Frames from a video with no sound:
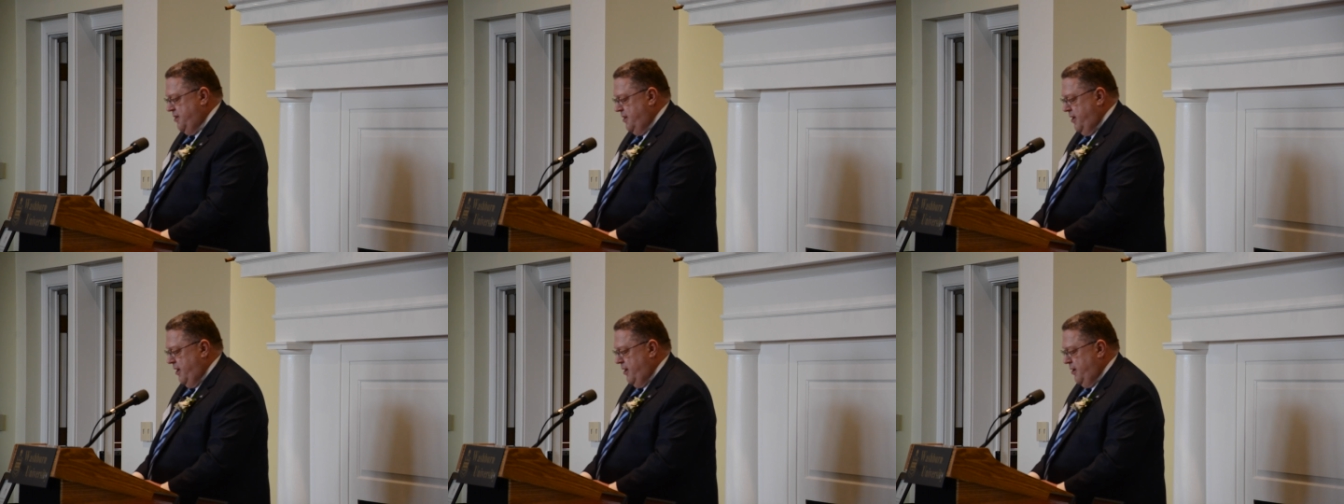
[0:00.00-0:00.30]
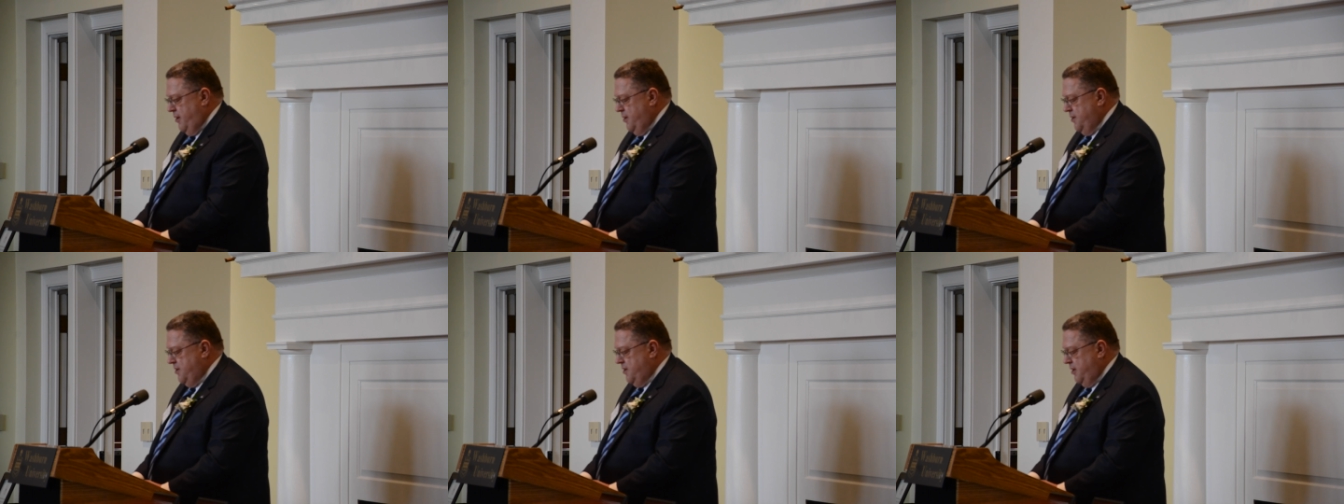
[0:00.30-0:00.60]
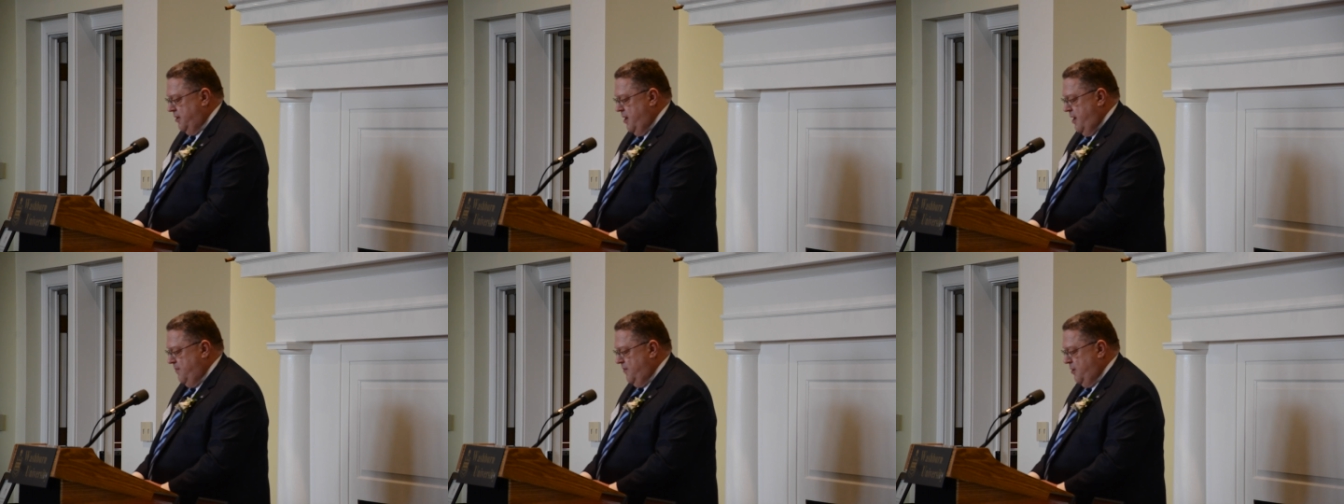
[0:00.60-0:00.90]
skills
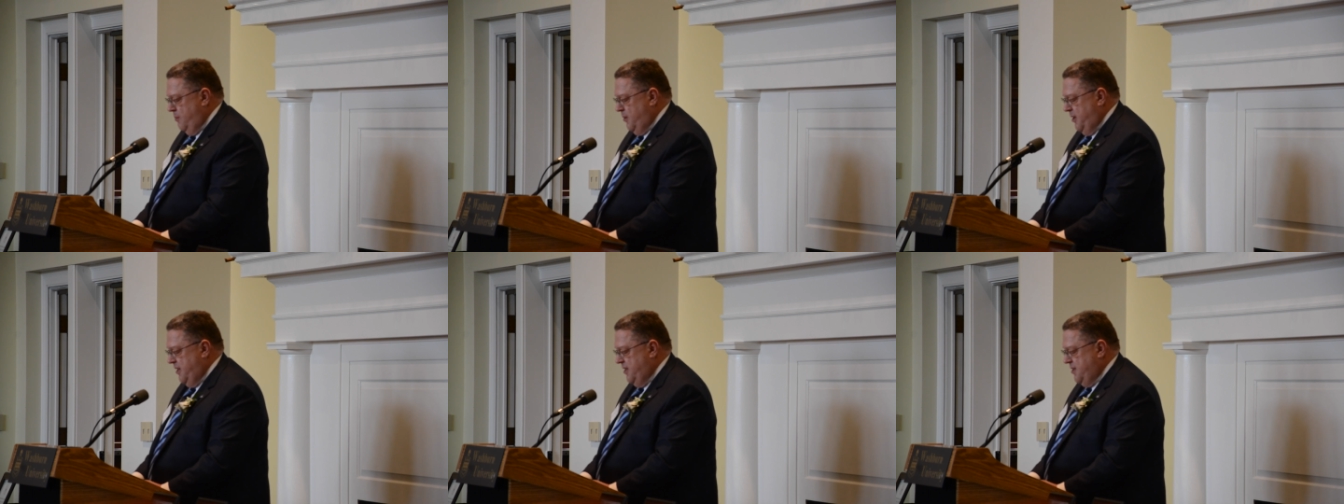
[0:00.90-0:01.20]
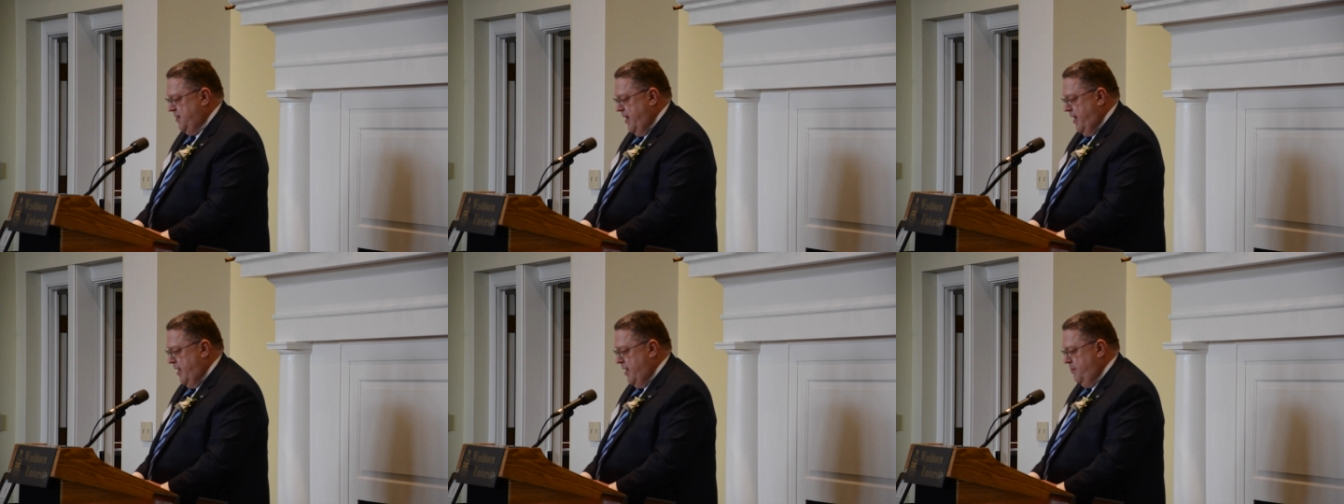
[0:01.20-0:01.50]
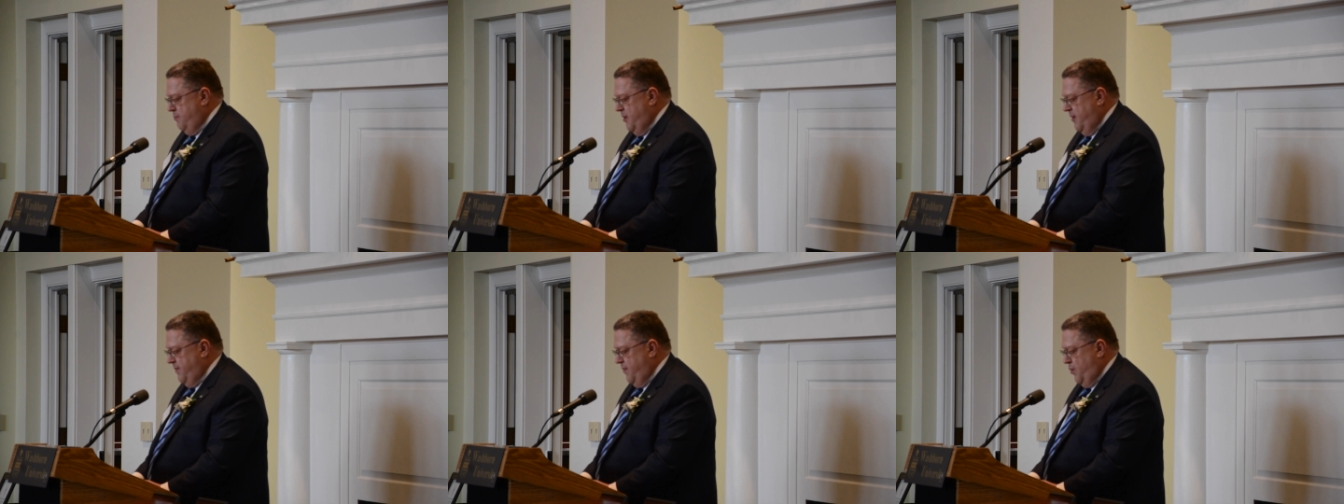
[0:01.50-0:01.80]
to comfortably
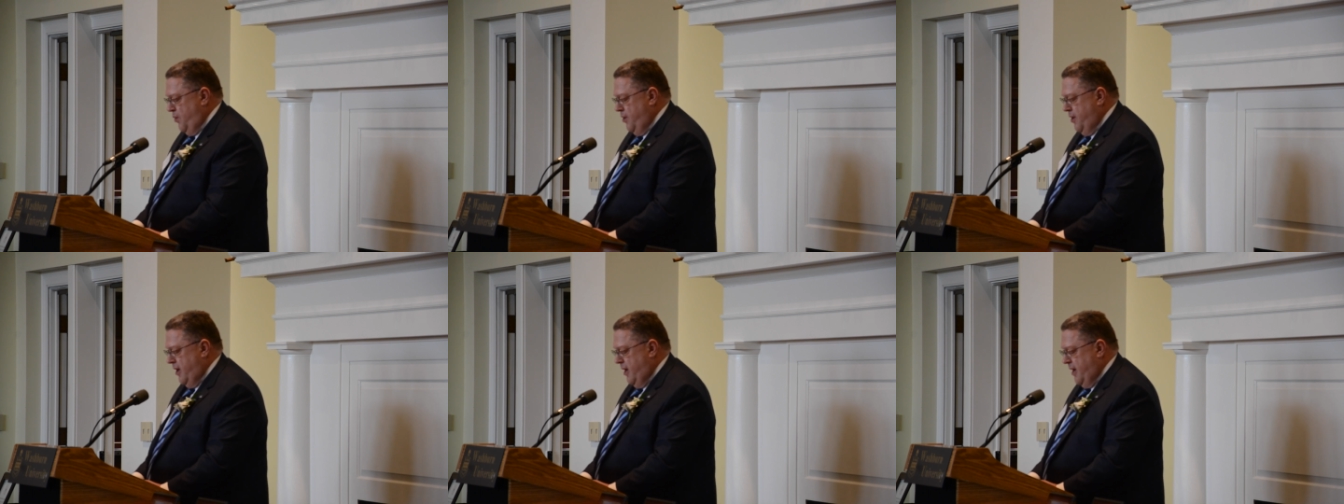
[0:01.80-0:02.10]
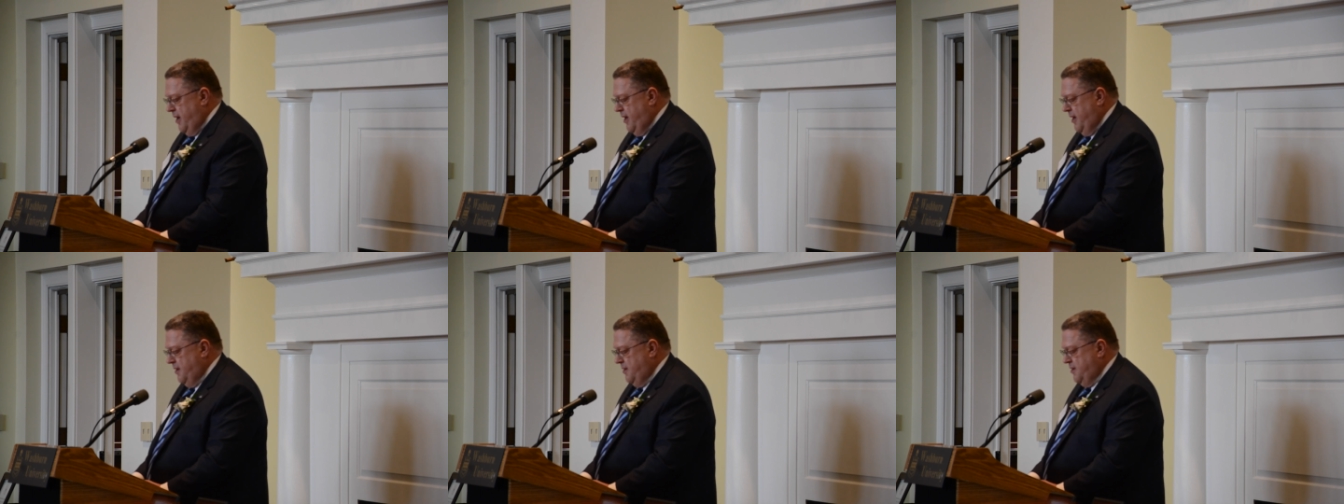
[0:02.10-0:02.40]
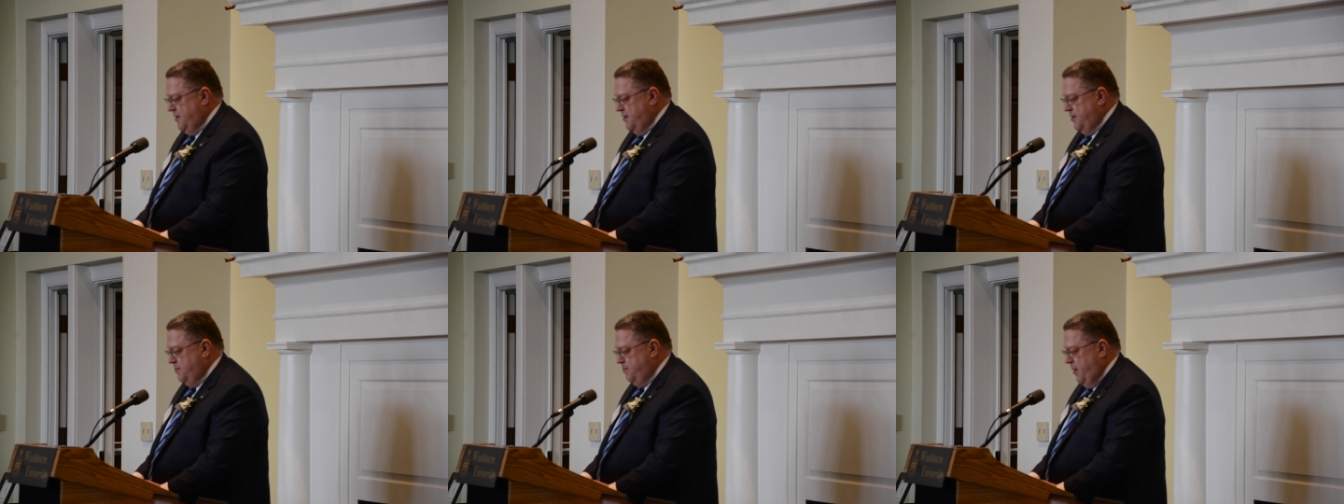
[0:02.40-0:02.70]
stand before an
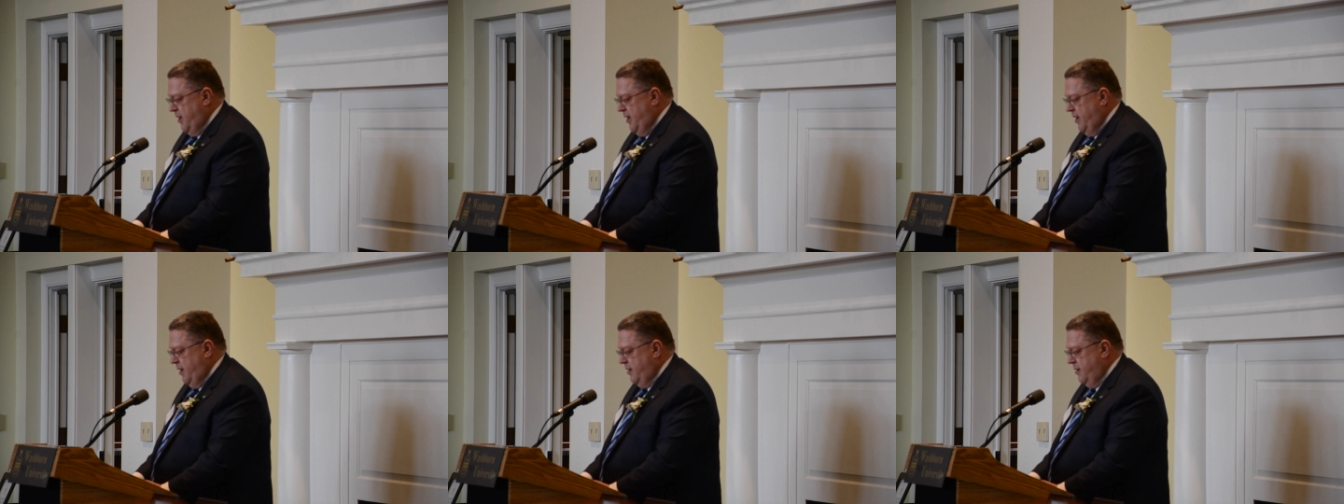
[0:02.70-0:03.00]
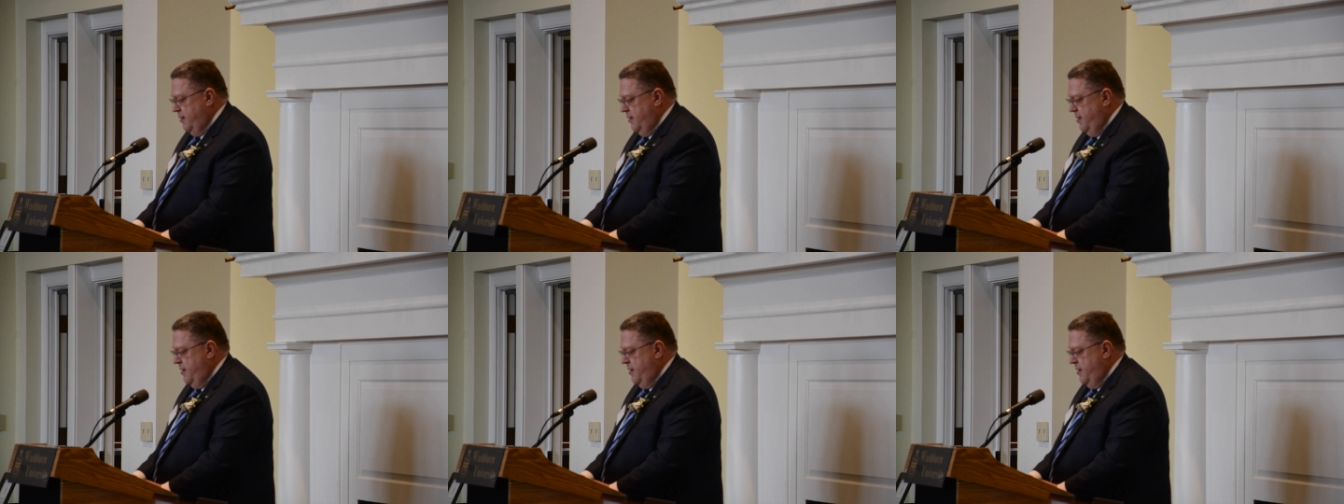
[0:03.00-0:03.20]
audience and speak.